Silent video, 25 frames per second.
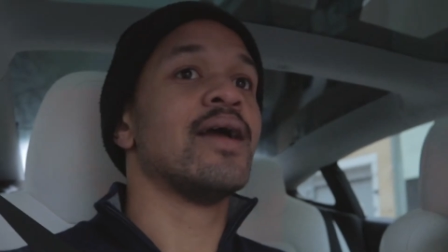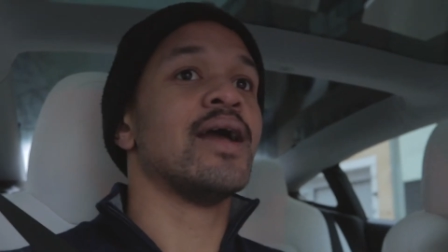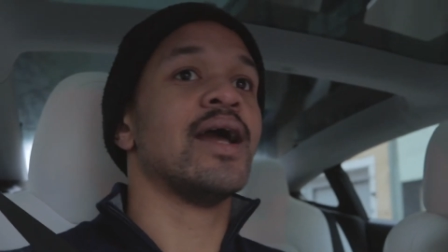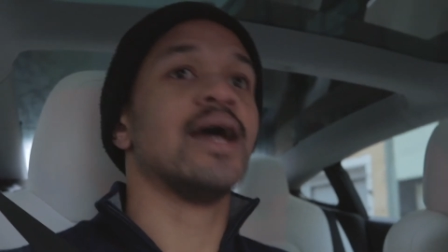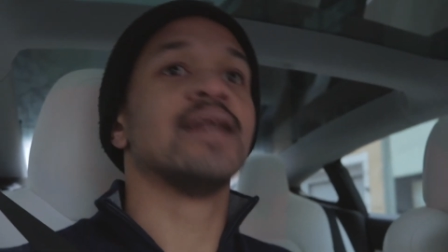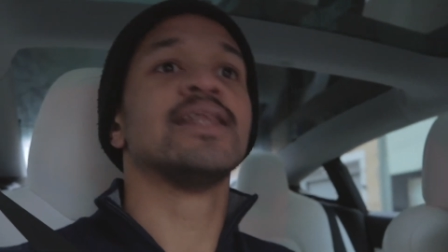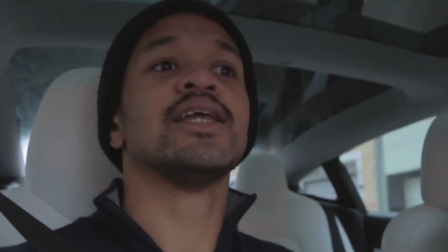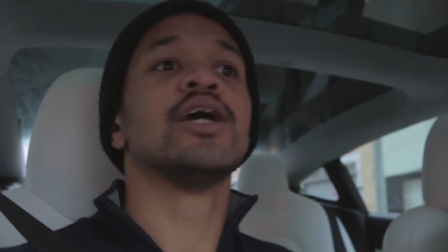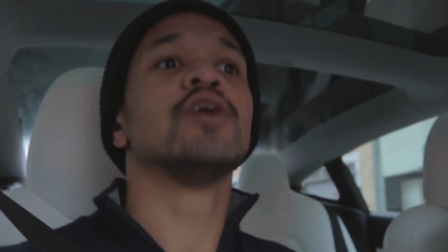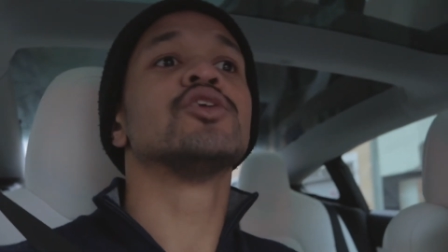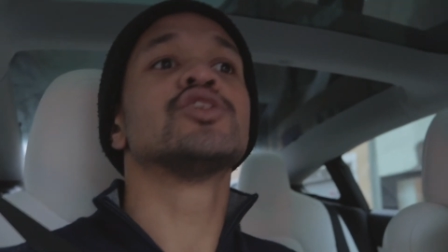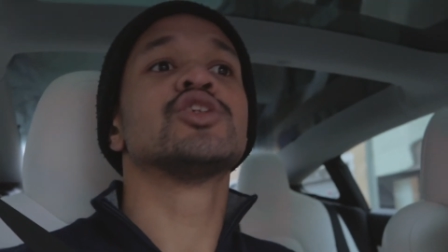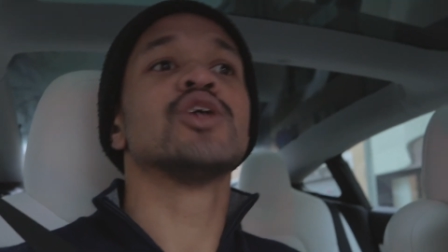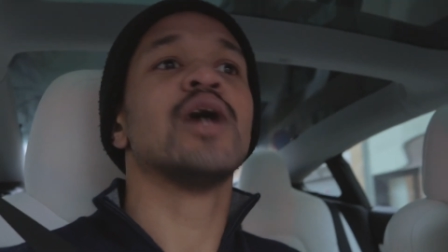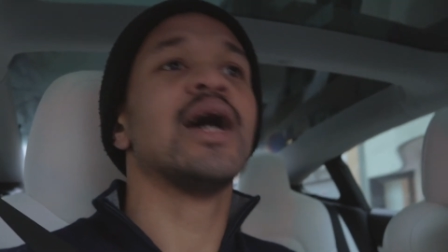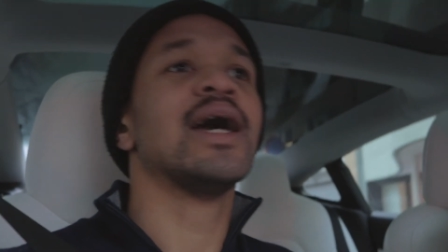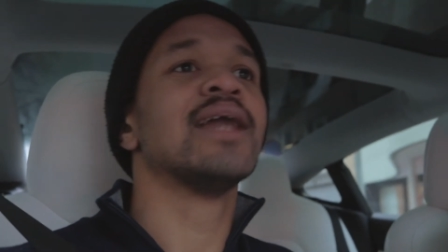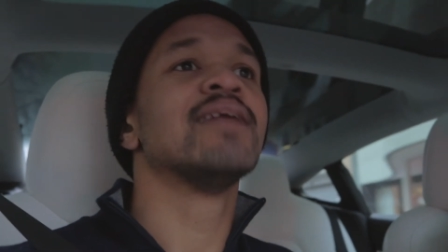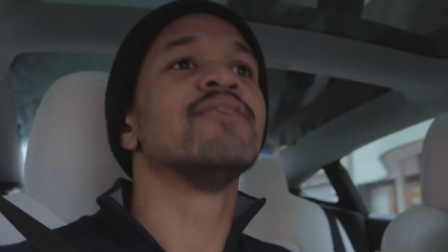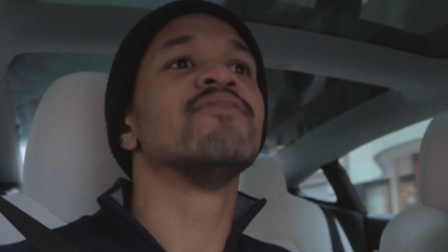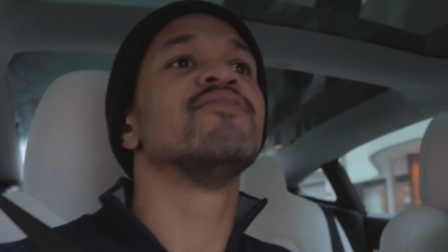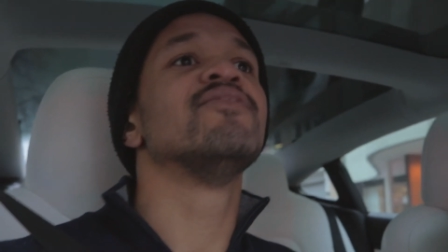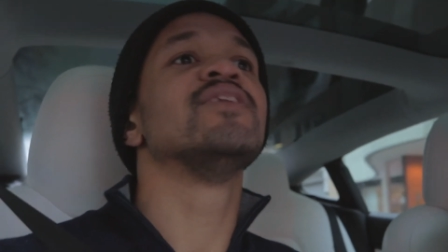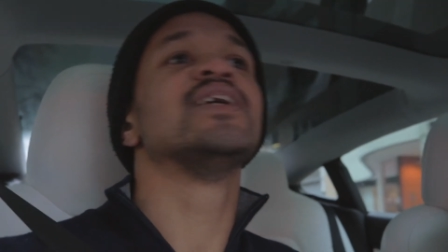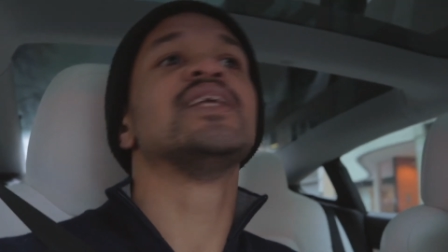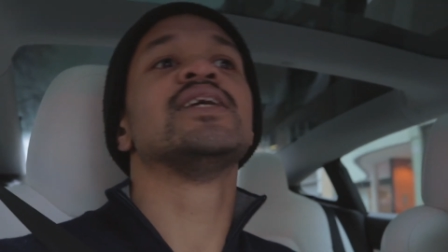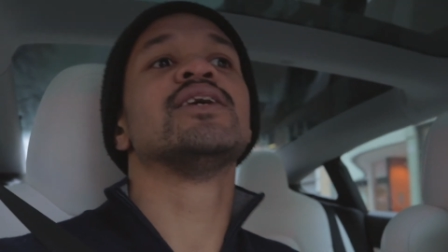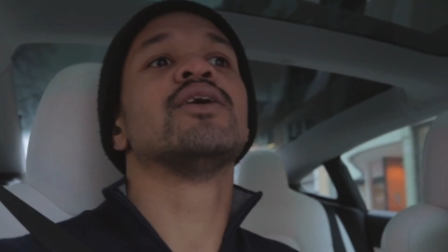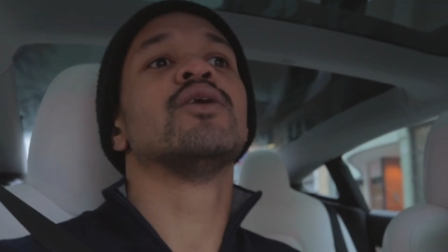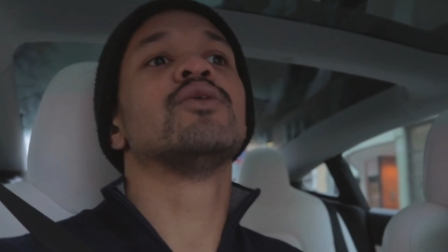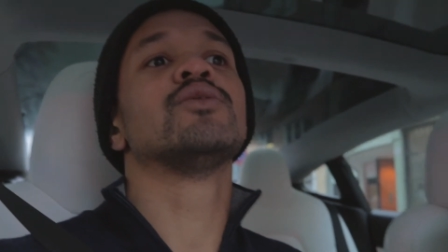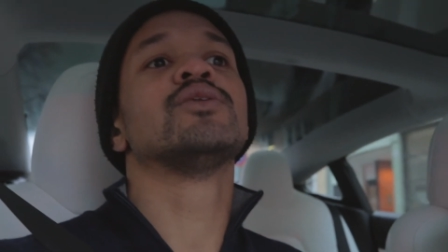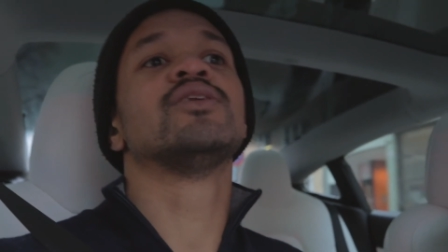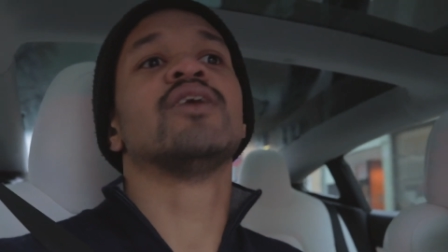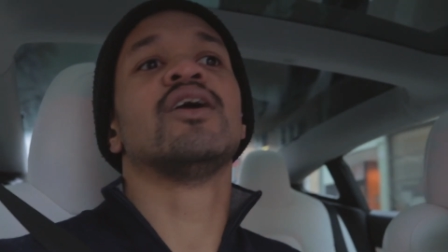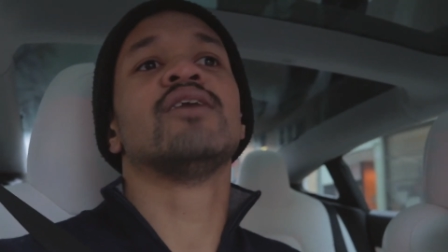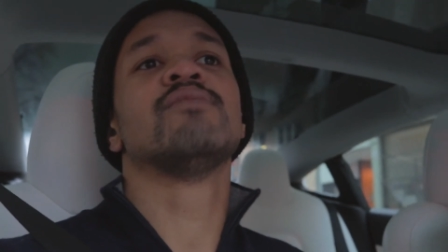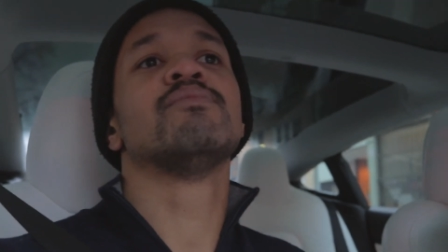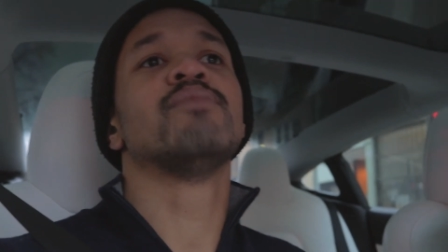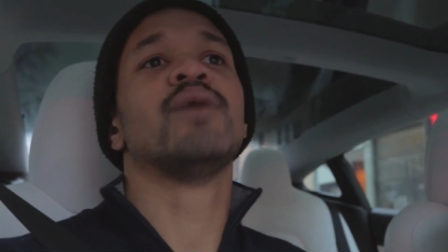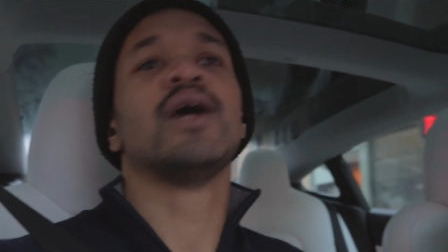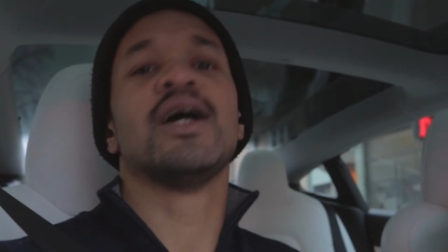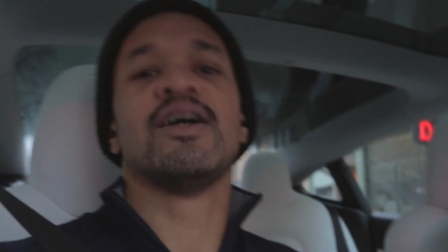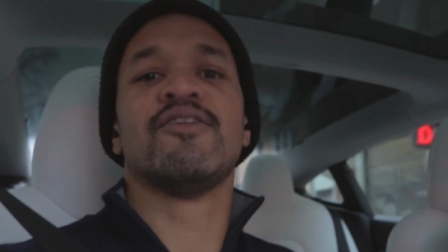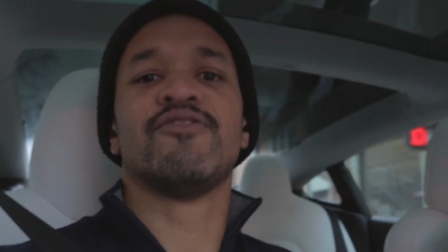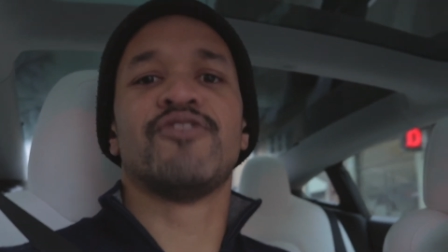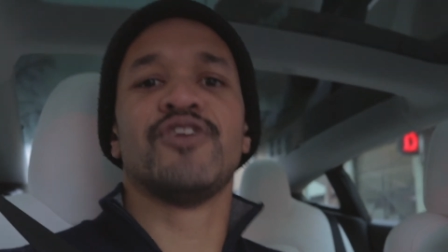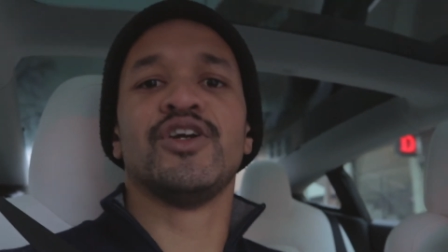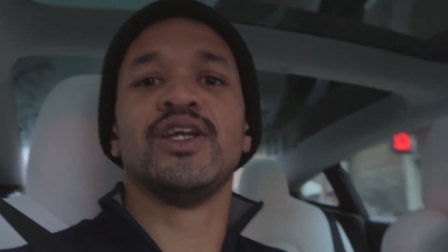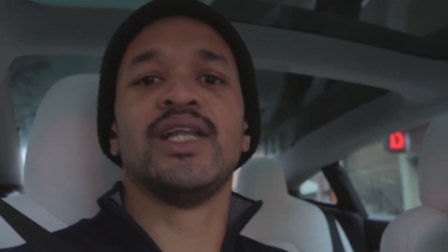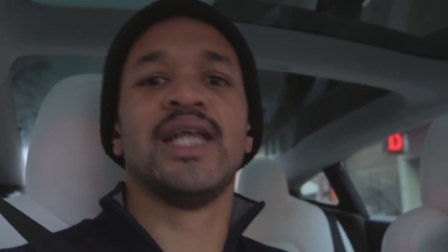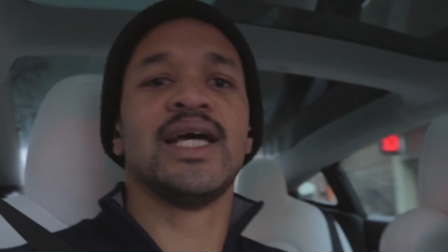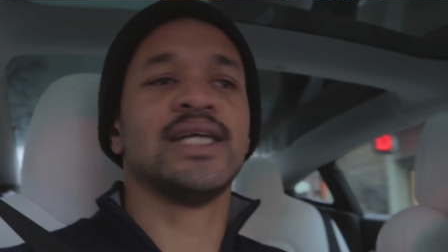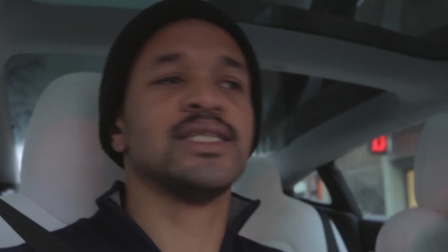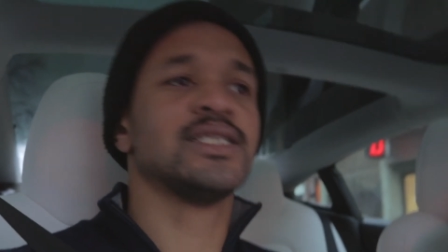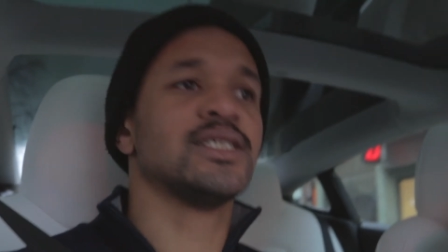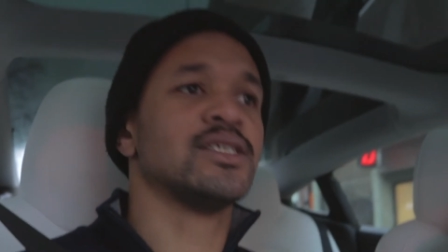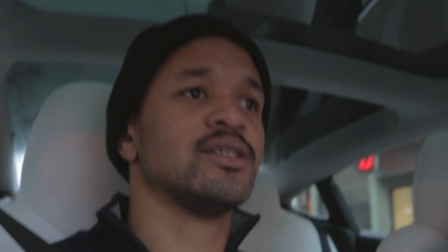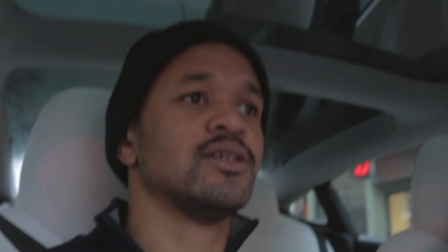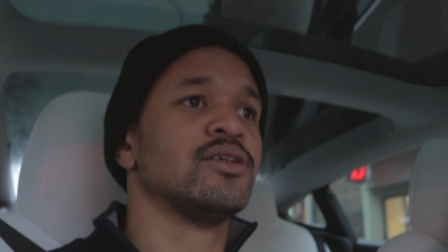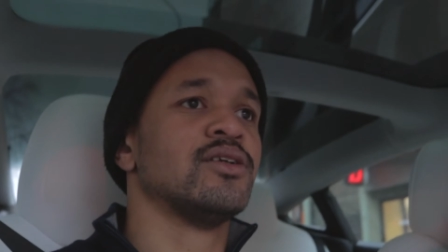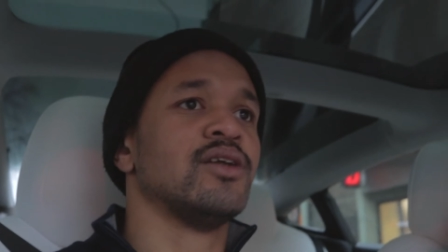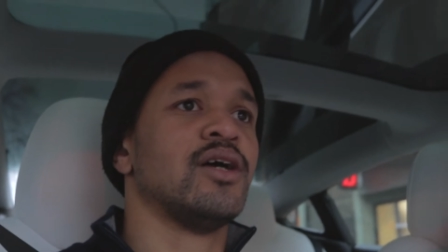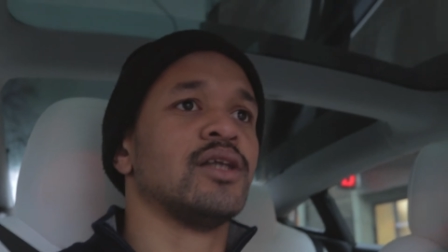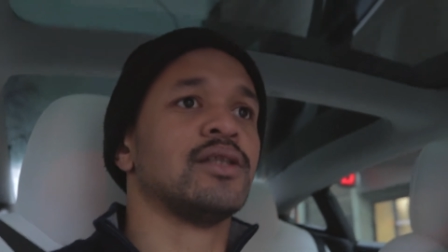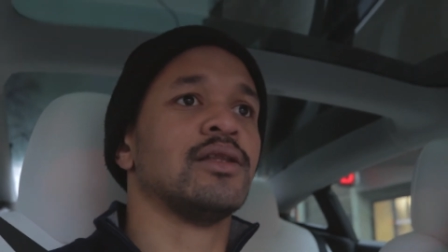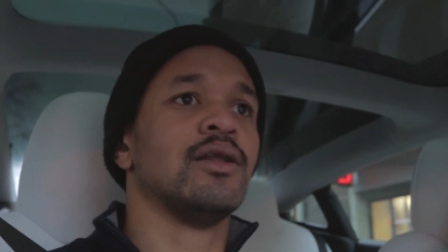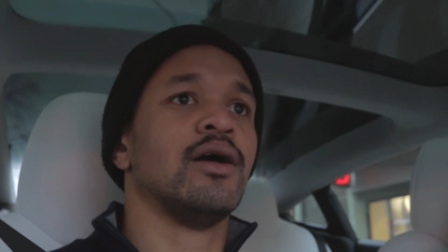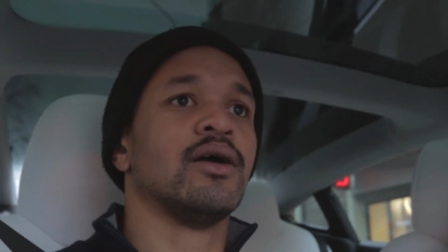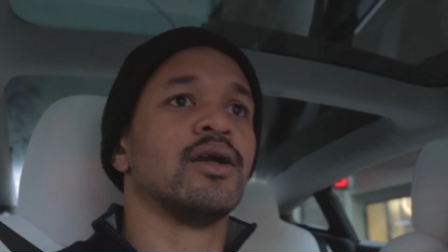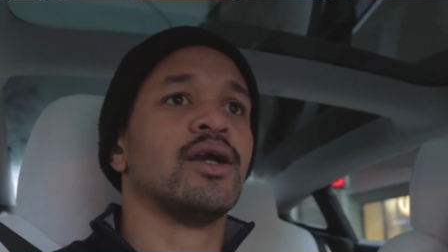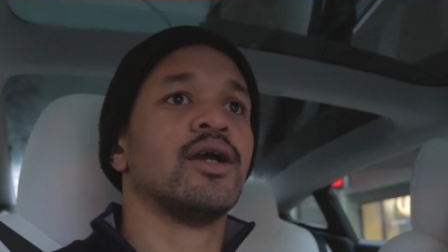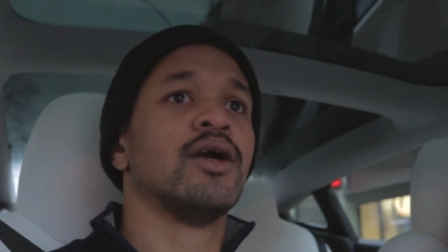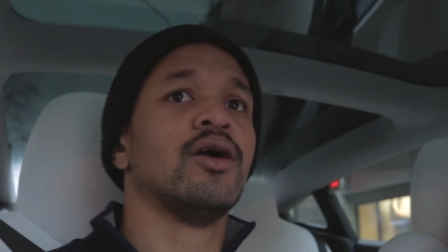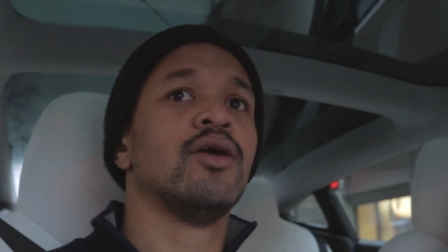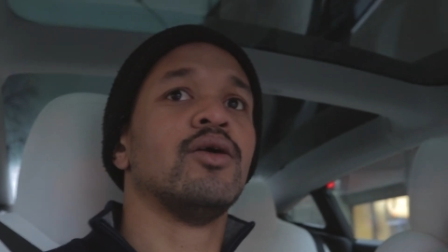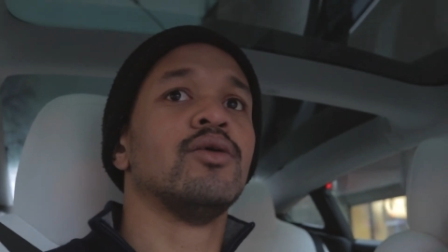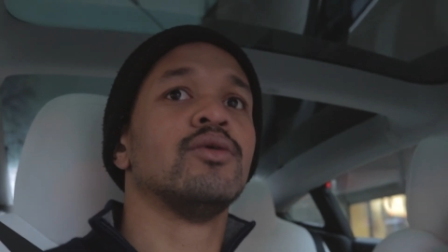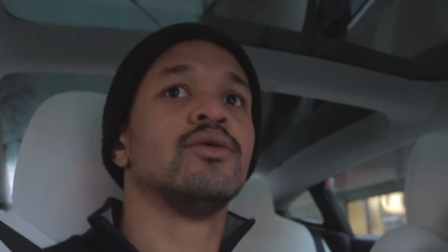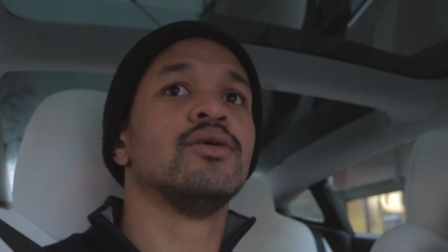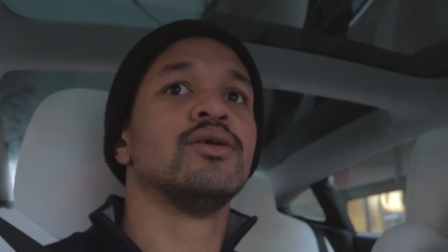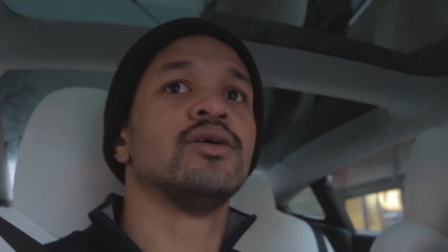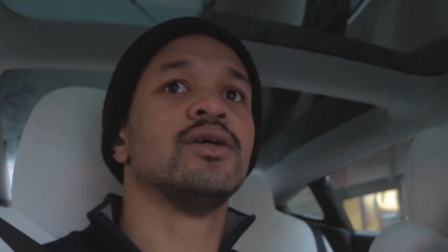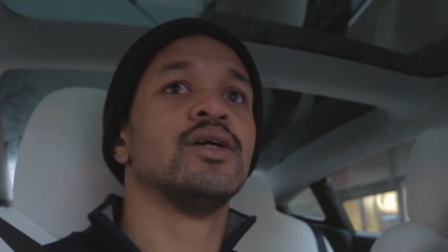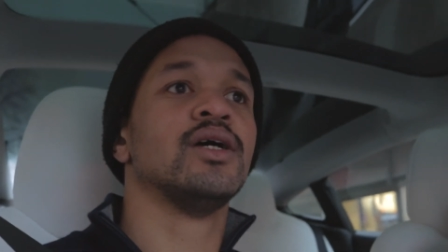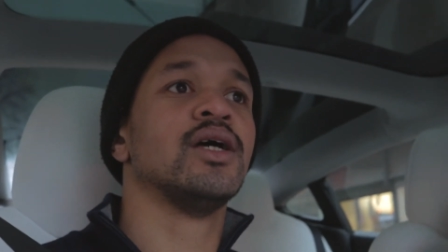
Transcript: And they also had a video done by a freelancer not long ago,